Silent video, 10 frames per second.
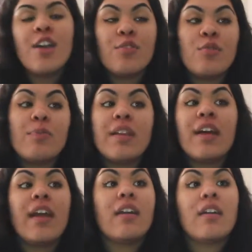you would be
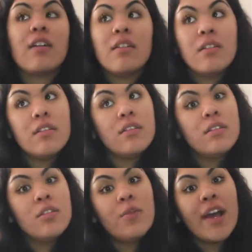like,
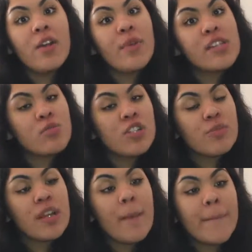girl, why do we waste so
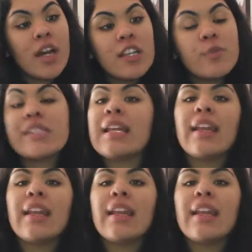much money on body sprays?